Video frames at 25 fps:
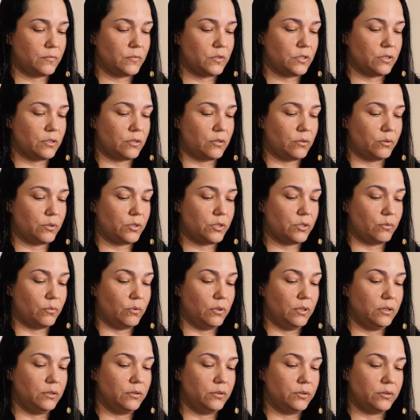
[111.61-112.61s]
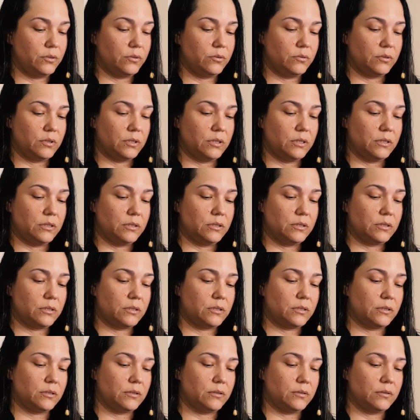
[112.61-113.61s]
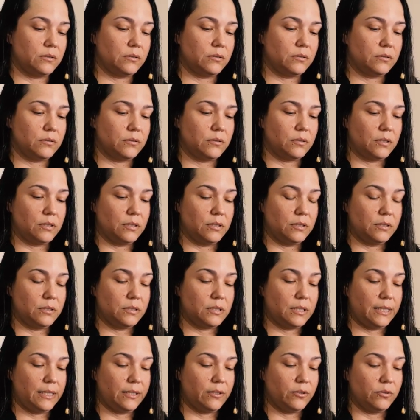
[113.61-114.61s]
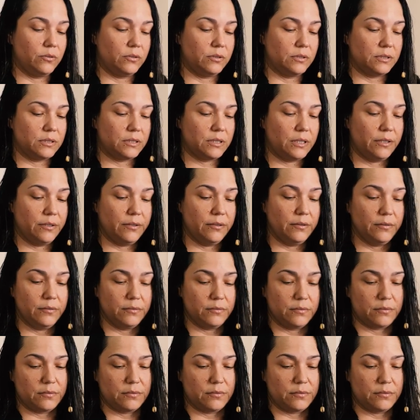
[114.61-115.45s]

So what you want to do is untangle this here.